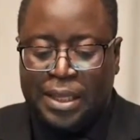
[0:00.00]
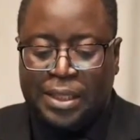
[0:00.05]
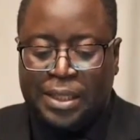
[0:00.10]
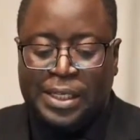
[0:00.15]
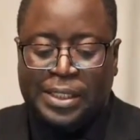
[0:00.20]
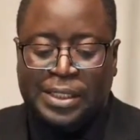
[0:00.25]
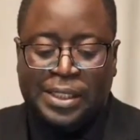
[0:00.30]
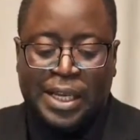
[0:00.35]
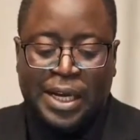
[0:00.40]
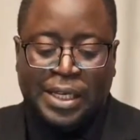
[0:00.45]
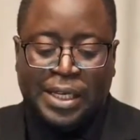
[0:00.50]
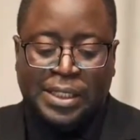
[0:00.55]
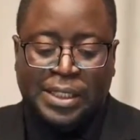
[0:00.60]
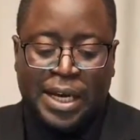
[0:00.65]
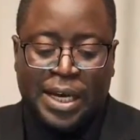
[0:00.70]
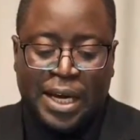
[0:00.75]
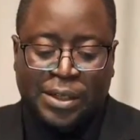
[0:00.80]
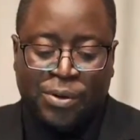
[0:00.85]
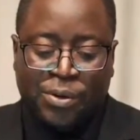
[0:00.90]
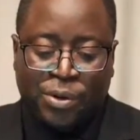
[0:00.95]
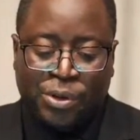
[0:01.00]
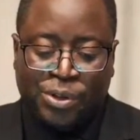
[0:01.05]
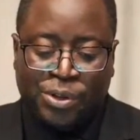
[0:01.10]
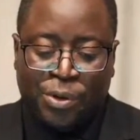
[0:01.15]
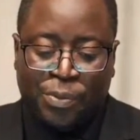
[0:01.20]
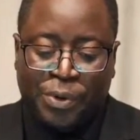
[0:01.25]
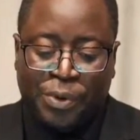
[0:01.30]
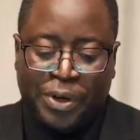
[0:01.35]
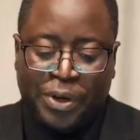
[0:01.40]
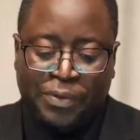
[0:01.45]
The state had
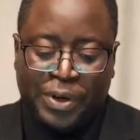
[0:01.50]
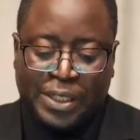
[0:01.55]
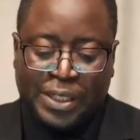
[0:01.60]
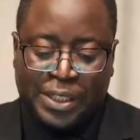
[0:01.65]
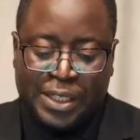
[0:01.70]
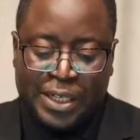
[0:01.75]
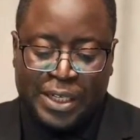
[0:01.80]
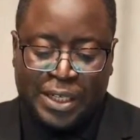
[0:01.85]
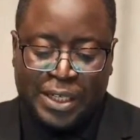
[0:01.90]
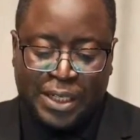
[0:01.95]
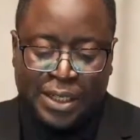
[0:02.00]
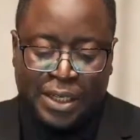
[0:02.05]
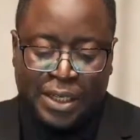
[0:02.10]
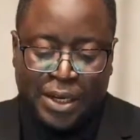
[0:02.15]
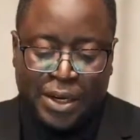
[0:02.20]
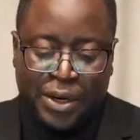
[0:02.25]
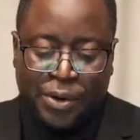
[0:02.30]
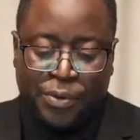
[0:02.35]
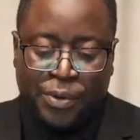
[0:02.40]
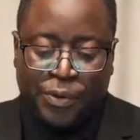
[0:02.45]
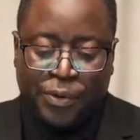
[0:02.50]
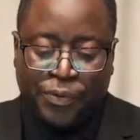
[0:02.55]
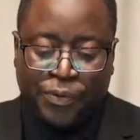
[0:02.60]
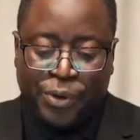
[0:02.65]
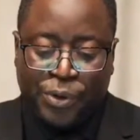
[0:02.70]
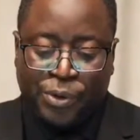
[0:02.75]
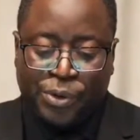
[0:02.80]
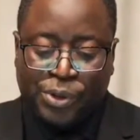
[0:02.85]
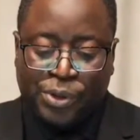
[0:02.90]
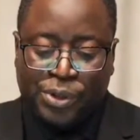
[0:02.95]
also previously
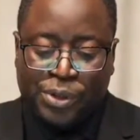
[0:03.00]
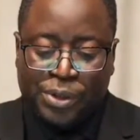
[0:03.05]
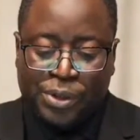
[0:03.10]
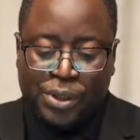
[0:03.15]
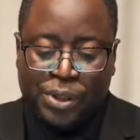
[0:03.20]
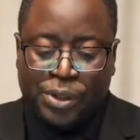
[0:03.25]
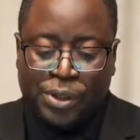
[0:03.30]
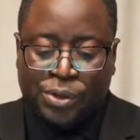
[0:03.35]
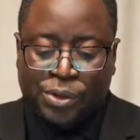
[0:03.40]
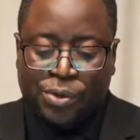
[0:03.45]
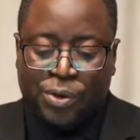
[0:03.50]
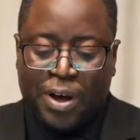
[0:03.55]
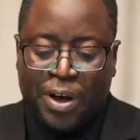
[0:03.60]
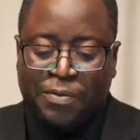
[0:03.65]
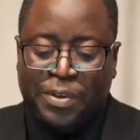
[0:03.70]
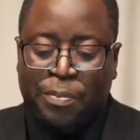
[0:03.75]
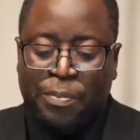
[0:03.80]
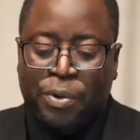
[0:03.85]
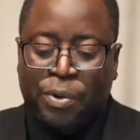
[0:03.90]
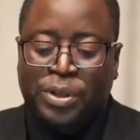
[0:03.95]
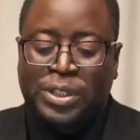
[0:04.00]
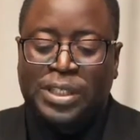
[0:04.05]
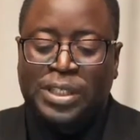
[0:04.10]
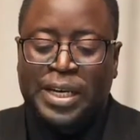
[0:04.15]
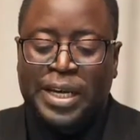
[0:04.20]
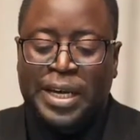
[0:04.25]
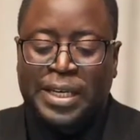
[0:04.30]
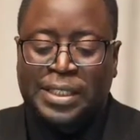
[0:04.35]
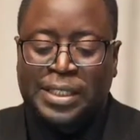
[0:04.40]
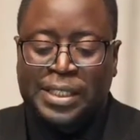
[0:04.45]
refused to have the body
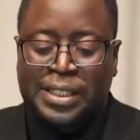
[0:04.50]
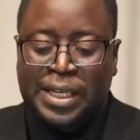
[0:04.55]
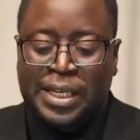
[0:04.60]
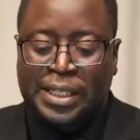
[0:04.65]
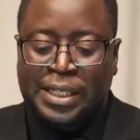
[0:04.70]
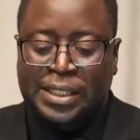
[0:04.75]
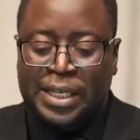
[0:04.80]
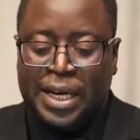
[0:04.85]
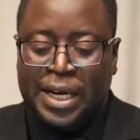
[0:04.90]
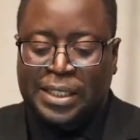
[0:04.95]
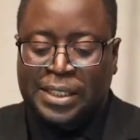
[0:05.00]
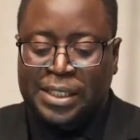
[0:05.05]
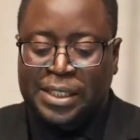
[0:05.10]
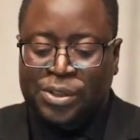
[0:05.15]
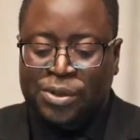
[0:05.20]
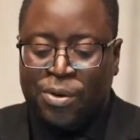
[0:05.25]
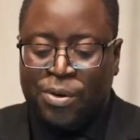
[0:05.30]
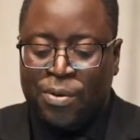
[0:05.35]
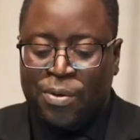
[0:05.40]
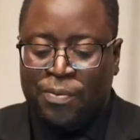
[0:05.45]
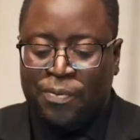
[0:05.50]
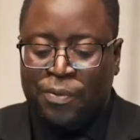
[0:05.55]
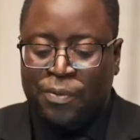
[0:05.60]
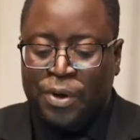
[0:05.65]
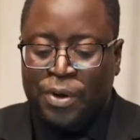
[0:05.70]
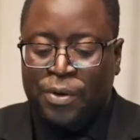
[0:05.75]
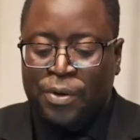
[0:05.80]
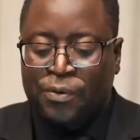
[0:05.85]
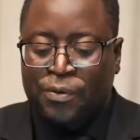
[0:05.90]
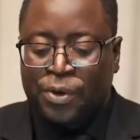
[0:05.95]
lay in state at his home
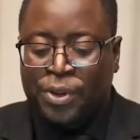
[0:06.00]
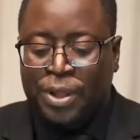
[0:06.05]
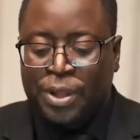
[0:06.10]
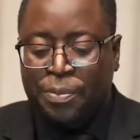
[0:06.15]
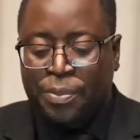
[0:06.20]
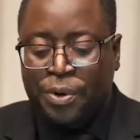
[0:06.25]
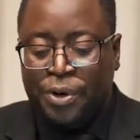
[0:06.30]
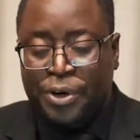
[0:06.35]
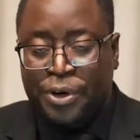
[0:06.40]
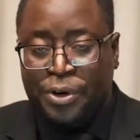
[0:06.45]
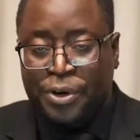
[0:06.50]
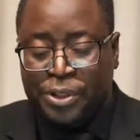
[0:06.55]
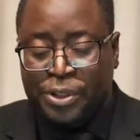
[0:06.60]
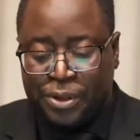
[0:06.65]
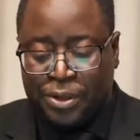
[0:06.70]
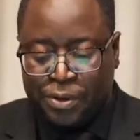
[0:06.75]
for the period